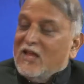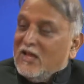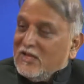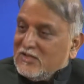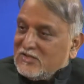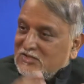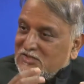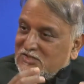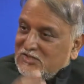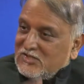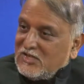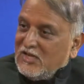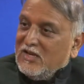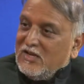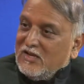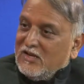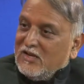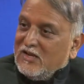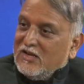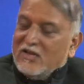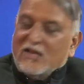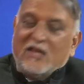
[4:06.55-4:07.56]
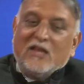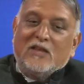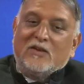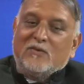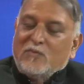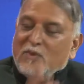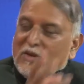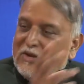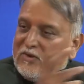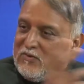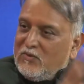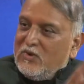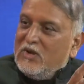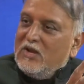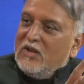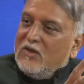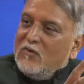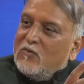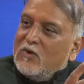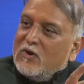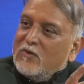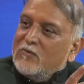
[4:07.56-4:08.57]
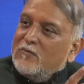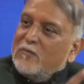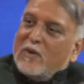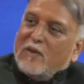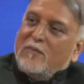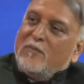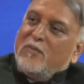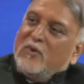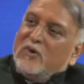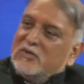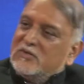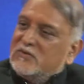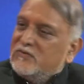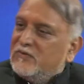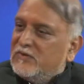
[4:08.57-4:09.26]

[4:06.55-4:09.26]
had been reading one of my books,